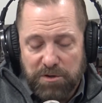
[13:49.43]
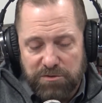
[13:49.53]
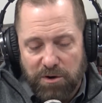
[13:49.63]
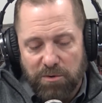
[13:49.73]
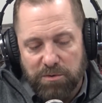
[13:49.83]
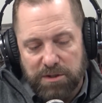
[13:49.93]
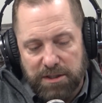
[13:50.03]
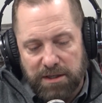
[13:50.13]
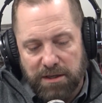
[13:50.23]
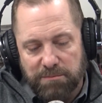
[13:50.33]
So,
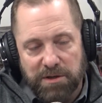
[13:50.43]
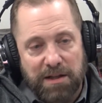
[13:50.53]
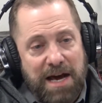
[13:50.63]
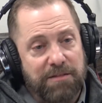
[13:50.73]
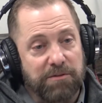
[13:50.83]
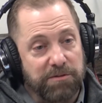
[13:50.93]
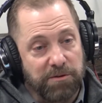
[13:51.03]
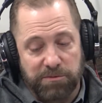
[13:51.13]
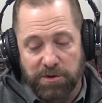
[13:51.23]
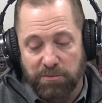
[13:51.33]
but a lot of
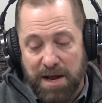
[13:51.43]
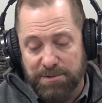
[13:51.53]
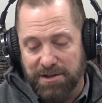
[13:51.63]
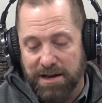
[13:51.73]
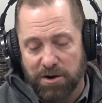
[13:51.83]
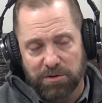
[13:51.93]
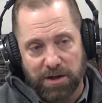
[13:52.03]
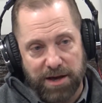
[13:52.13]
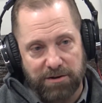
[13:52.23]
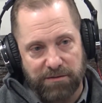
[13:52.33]
the reps that I don't
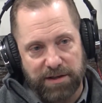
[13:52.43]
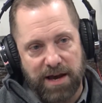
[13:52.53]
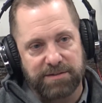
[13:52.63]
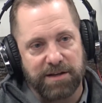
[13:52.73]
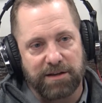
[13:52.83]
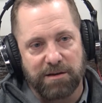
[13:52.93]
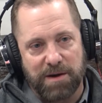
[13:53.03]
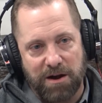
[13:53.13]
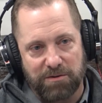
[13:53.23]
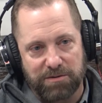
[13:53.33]
like are the guys that come
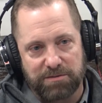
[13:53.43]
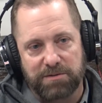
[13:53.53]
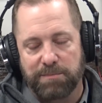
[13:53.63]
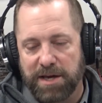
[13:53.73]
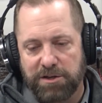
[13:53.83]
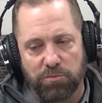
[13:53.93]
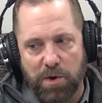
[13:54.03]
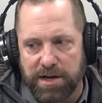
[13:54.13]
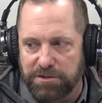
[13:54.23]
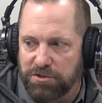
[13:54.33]
out. They make you
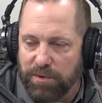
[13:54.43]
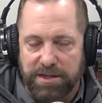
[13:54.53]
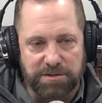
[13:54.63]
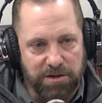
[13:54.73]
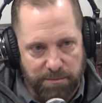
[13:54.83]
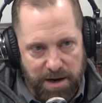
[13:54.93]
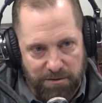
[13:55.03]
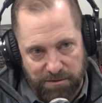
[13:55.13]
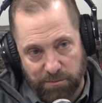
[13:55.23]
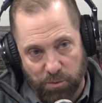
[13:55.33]
wait 2 weeks to come
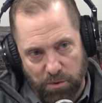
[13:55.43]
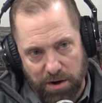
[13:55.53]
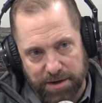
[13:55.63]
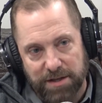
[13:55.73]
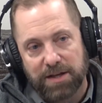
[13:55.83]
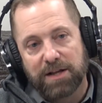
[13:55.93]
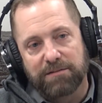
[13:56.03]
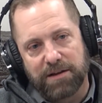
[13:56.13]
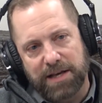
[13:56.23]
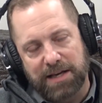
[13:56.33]
out, number one.
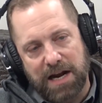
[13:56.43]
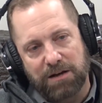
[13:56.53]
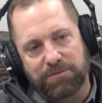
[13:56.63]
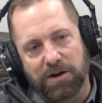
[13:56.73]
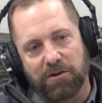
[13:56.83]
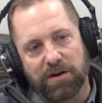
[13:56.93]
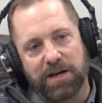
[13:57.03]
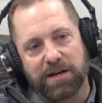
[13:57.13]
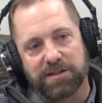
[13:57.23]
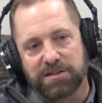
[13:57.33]
Then they get out there,
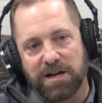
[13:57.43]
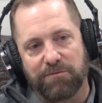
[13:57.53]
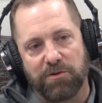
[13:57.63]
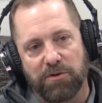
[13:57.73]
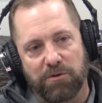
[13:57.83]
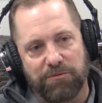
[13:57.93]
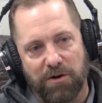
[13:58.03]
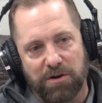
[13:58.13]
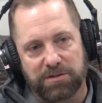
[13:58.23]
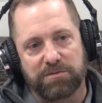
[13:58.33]
and it's never their
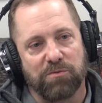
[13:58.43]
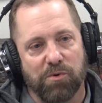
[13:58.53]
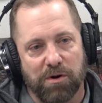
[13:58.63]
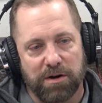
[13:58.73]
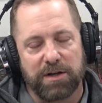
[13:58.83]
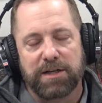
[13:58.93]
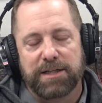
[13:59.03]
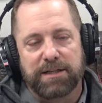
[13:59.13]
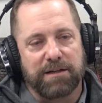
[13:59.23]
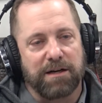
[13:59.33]
fault, or
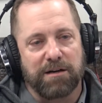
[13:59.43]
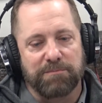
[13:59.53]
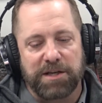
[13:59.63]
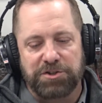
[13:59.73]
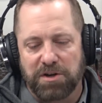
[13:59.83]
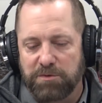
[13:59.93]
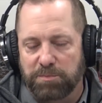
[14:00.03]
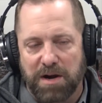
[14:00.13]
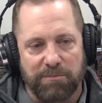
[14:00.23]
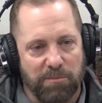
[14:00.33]
they shove the
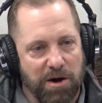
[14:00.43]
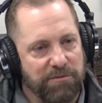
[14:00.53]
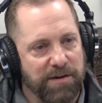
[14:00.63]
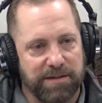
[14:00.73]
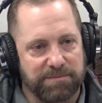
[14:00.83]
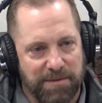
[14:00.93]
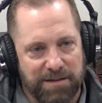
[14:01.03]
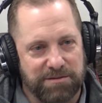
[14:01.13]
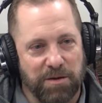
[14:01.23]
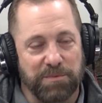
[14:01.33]
problem off on
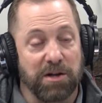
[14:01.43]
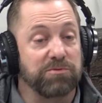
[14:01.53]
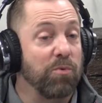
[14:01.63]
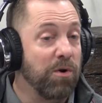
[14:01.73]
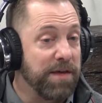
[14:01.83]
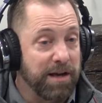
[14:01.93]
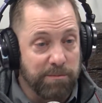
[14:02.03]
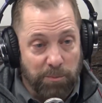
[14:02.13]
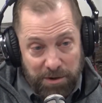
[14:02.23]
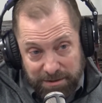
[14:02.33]
something else, or they come
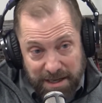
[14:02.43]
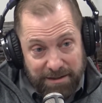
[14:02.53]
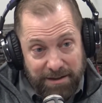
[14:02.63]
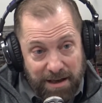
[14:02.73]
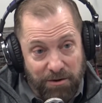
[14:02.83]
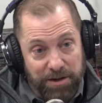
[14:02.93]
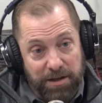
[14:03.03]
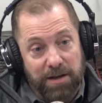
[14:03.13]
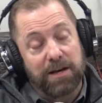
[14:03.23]
up with a technicality